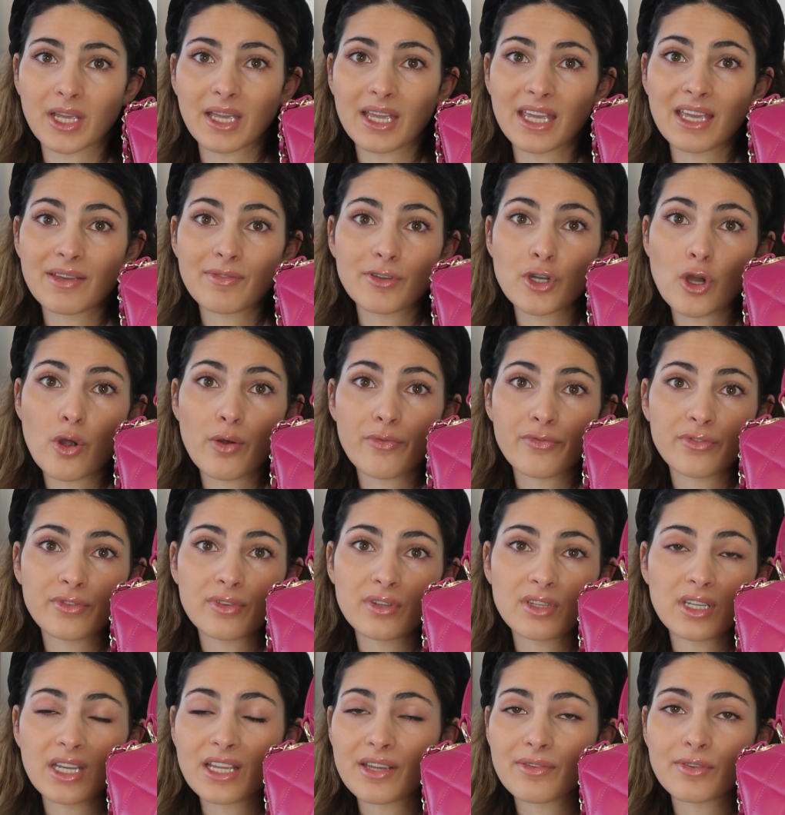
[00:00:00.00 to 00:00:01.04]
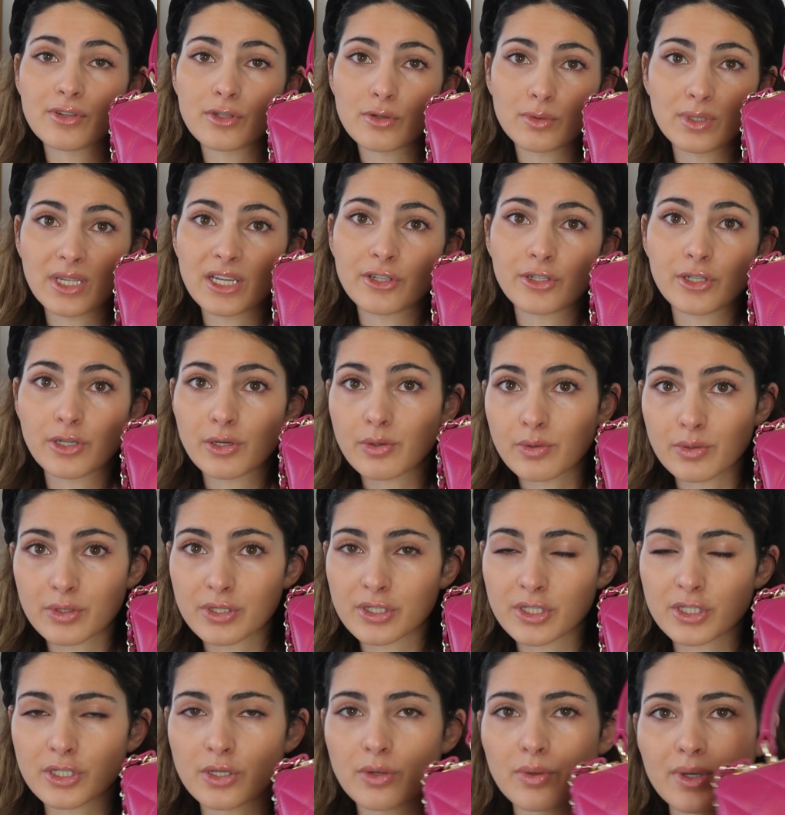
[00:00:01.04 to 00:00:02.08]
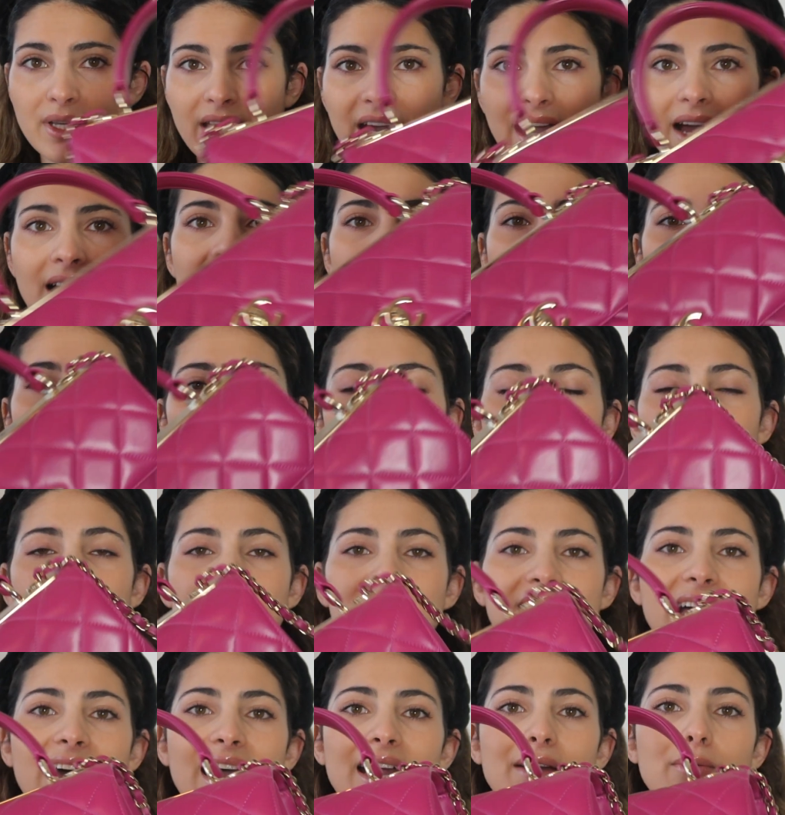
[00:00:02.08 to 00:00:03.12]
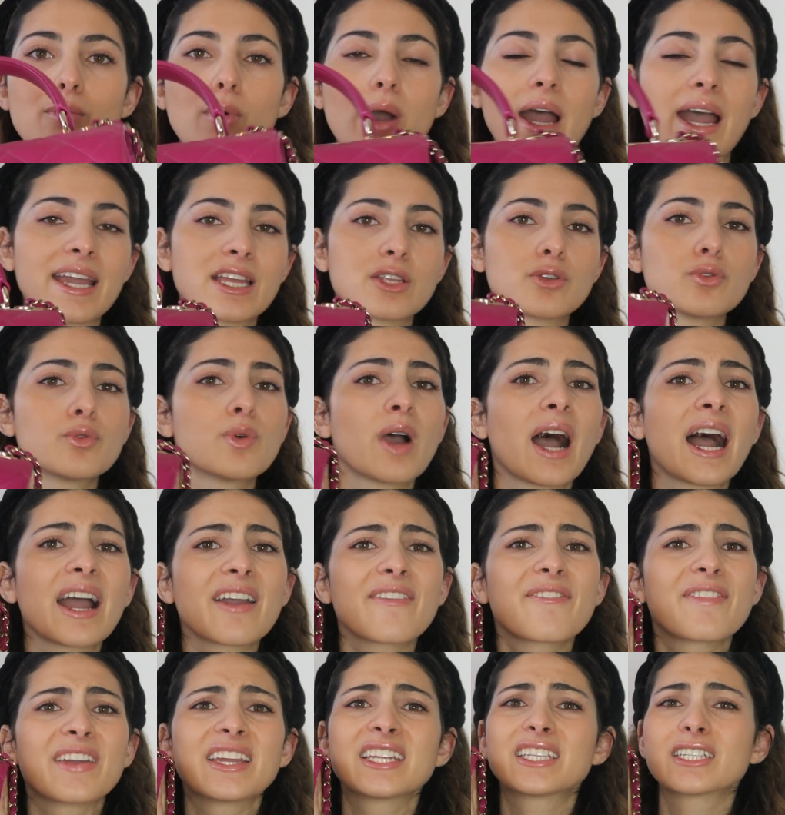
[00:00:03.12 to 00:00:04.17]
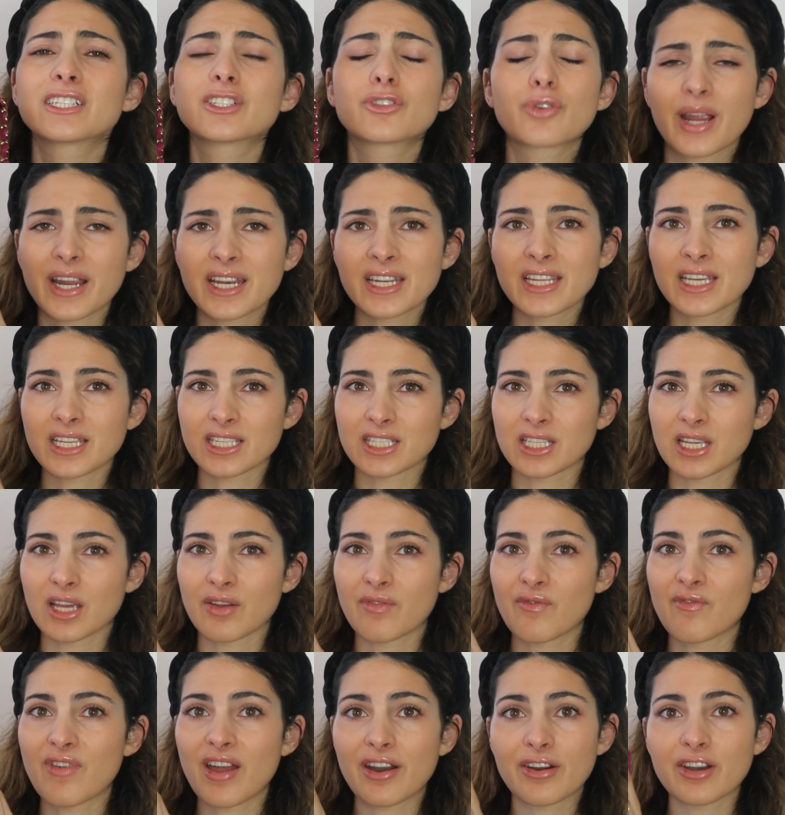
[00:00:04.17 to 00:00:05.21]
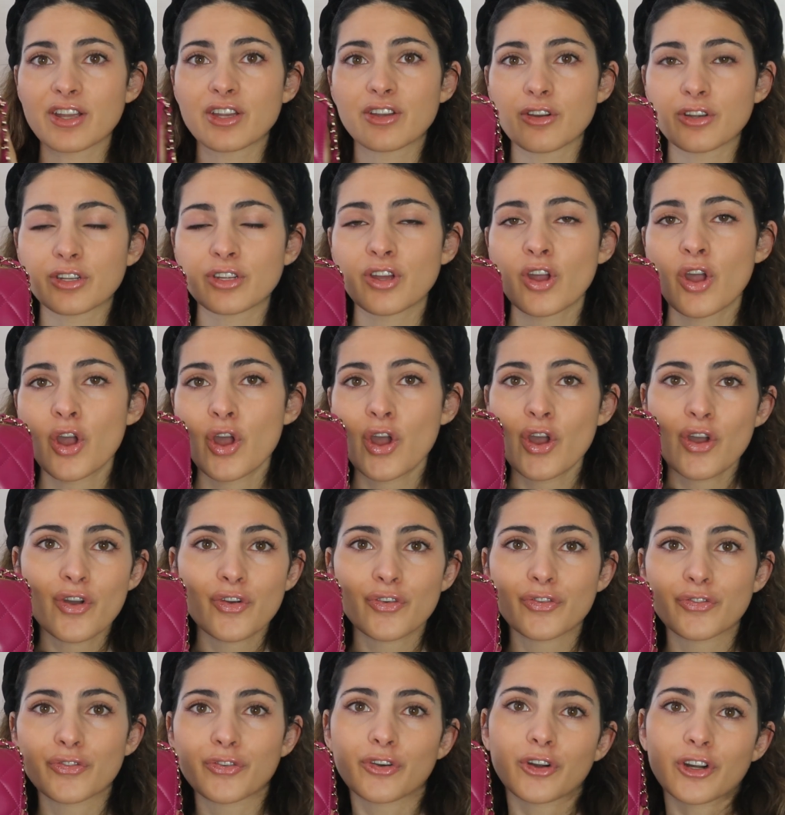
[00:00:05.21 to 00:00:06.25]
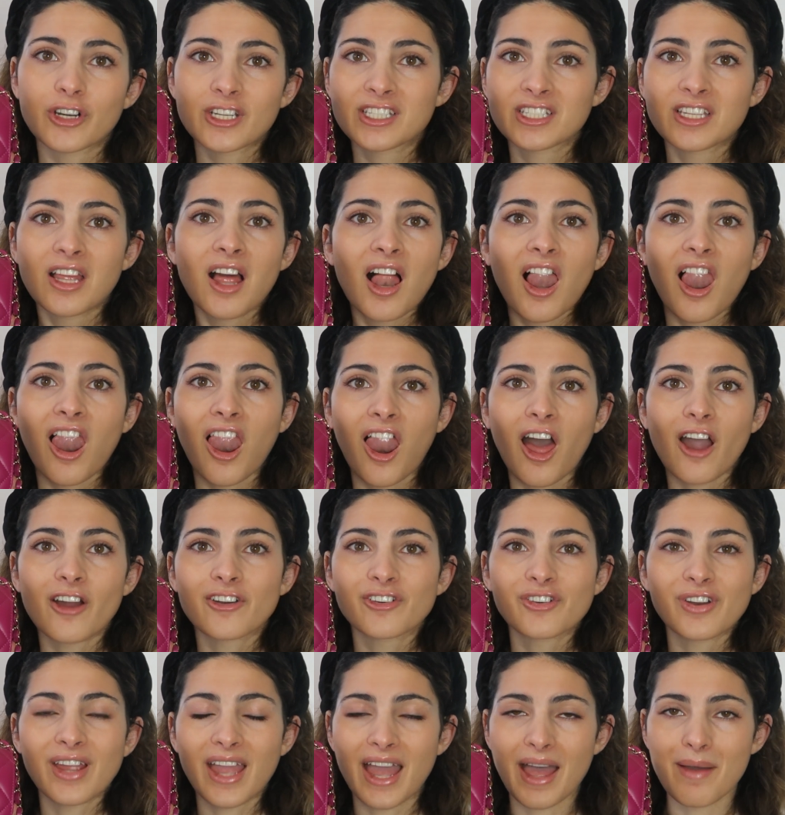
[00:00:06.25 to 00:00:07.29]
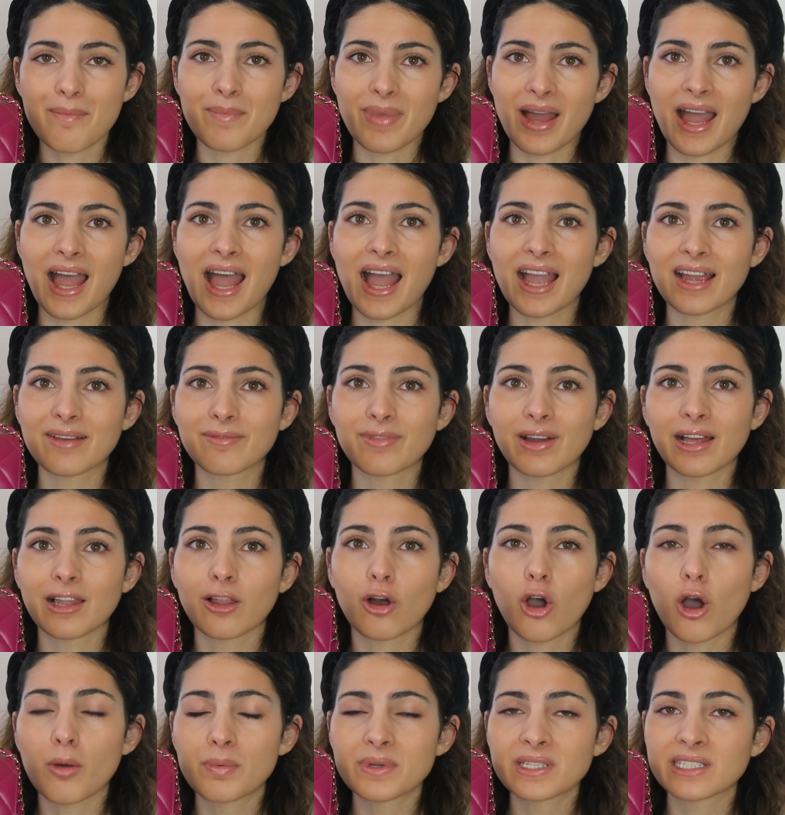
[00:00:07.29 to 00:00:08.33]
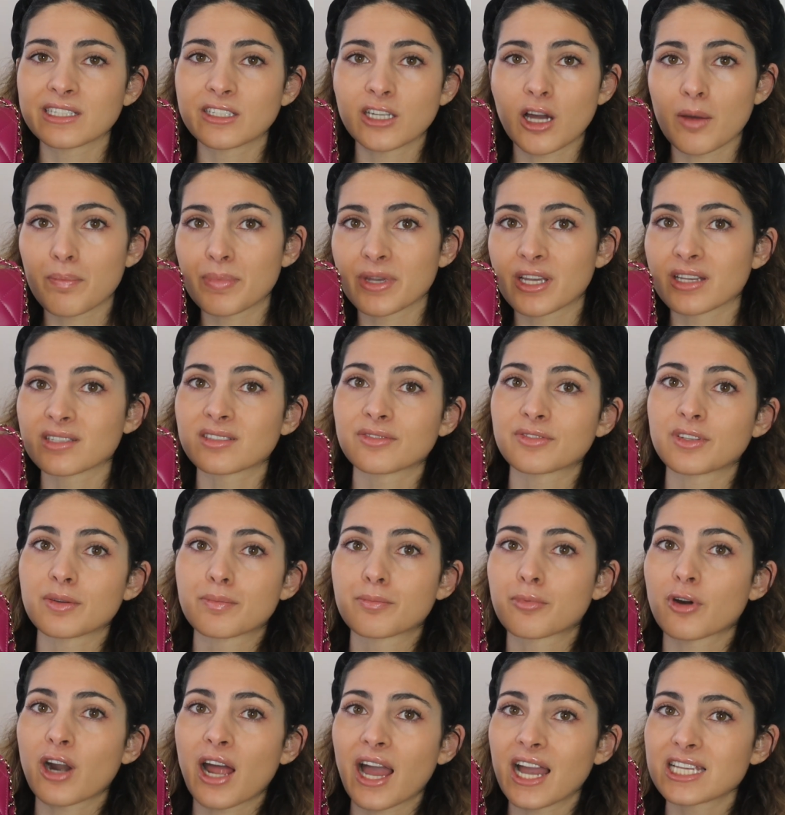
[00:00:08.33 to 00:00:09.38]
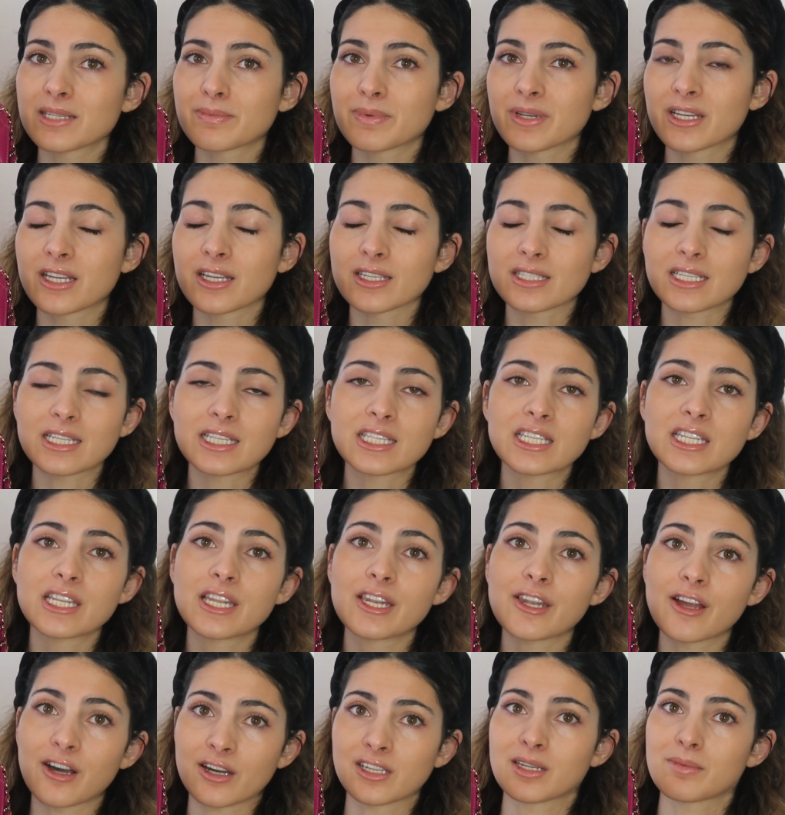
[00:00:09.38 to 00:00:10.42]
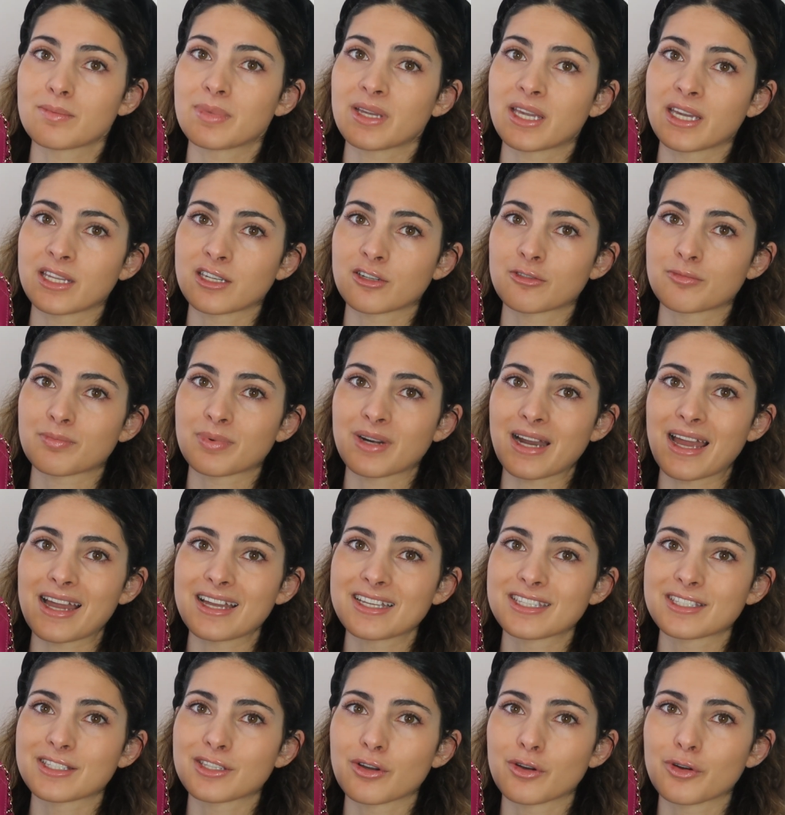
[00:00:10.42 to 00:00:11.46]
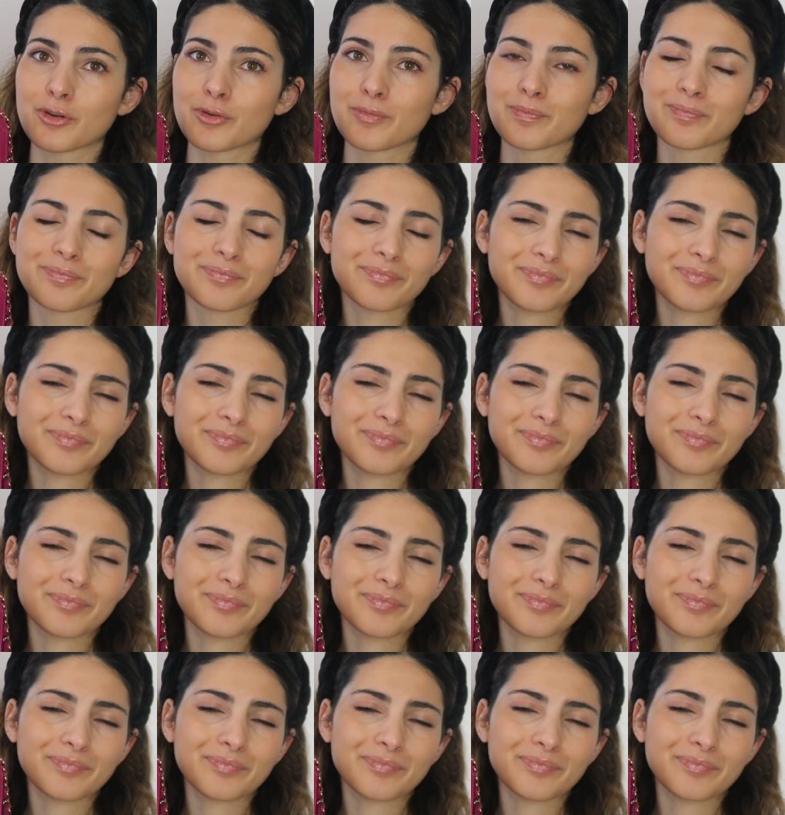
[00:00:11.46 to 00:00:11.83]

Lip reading: even though they're used. So yeah, because why do I think the trendy is a very good first luxury handbag? Well, obviously not because of the price, because it's not a beginner price. So